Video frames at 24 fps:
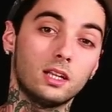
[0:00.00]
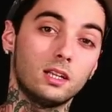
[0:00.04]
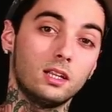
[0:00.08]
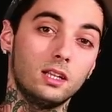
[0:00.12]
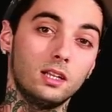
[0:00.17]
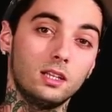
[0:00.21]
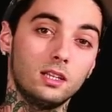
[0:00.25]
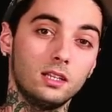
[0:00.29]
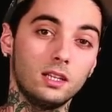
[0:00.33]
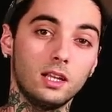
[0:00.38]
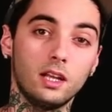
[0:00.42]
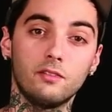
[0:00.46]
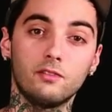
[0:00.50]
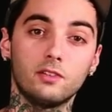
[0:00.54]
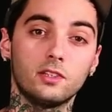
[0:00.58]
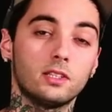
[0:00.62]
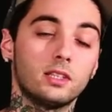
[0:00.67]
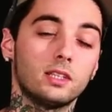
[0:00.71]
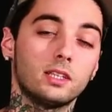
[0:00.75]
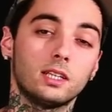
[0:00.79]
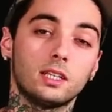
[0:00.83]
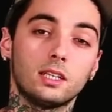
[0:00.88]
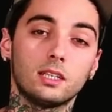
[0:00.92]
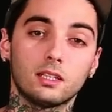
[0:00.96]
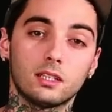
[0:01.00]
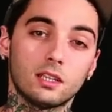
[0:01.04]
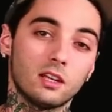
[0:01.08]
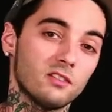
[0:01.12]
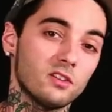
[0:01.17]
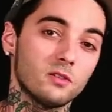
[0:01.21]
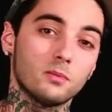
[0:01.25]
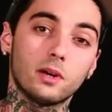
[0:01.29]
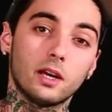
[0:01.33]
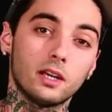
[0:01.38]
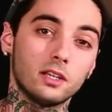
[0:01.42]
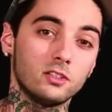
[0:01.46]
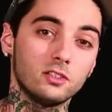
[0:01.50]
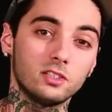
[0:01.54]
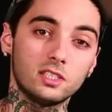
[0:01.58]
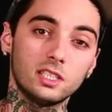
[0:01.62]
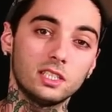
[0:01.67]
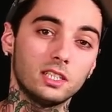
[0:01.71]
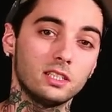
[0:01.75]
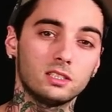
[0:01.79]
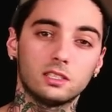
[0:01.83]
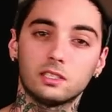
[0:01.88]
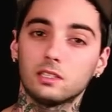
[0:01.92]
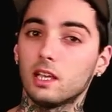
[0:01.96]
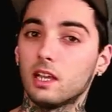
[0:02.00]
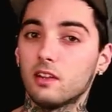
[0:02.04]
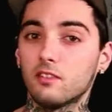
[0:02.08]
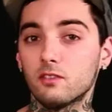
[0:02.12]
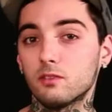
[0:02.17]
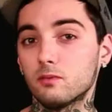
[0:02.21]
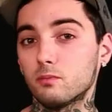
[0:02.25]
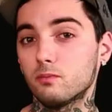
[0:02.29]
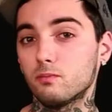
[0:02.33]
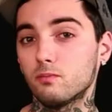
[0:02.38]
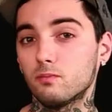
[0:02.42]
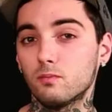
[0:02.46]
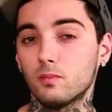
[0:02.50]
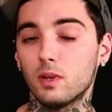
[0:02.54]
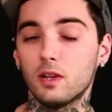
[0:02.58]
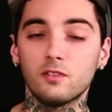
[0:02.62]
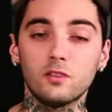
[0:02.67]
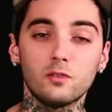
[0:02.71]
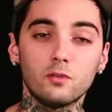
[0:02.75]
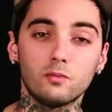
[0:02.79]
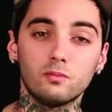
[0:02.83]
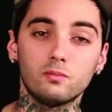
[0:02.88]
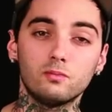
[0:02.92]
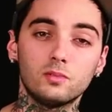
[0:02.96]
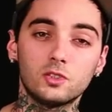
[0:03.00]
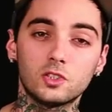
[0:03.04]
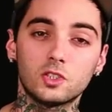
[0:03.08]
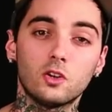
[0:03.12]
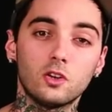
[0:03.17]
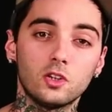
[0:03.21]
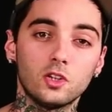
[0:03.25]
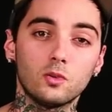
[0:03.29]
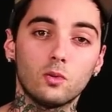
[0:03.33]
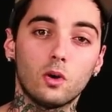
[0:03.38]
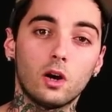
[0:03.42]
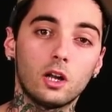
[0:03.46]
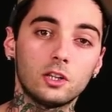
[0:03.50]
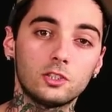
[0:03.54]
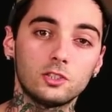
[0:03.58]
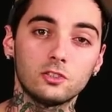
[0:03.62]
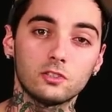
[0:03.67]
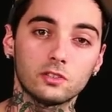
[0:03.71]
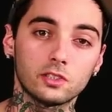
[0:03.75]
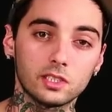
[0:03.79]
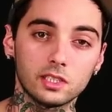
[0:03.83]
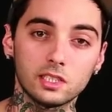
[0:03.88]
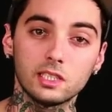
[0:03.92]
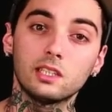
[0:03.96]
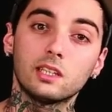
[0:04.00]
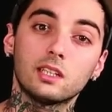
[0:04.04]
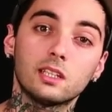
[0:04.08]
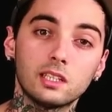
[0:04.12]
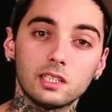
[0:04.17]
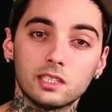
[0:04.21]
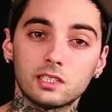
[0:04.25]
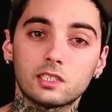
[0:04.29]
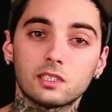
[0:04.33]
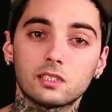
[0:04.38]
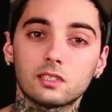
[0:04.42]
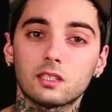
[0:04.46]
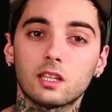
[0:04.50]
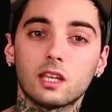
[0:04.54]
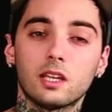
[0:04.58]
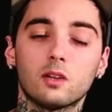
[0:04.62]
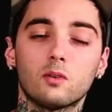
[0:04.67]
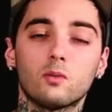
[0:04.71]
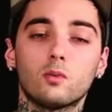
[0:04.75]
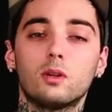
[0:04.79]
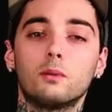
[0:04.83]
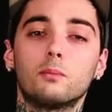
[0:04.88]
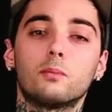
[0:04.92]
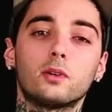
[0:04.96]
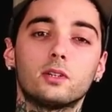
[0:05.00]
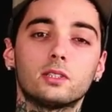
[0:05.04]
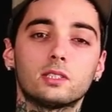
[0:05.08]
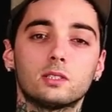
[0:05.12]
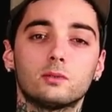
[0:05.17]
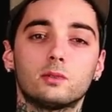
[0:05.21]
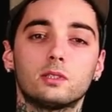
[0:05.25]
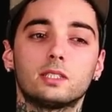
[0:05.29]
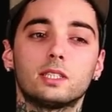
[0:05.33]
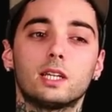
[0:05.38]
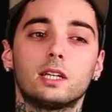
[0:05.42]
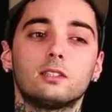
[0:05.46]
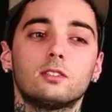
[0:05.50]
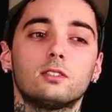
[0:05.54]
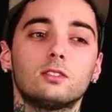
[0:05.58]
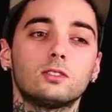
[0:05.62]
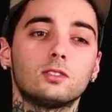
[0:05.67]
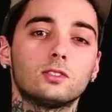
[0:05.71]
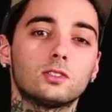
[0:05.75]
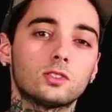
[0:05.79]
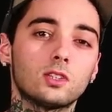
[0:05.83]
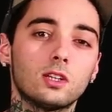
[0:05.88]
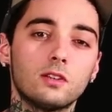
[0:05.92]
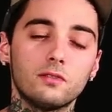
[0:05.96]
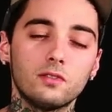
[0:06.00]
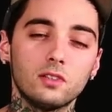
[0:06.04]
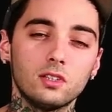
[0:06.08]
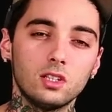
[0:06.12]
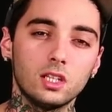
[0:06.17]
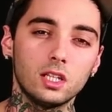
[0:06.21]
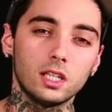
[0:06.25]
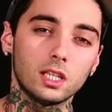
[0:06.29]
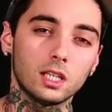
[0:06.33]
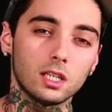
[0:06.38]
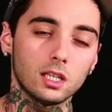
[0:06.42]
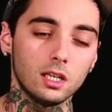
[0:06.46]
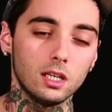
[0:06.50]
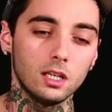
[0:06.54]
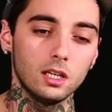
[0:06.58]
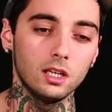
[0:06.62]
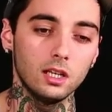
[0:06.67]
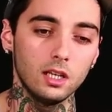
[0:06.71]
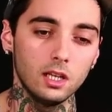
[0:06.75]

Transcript: and everything. Everybody, you see, every show you watch, you'll see at least like one person with tattoos. So I feel like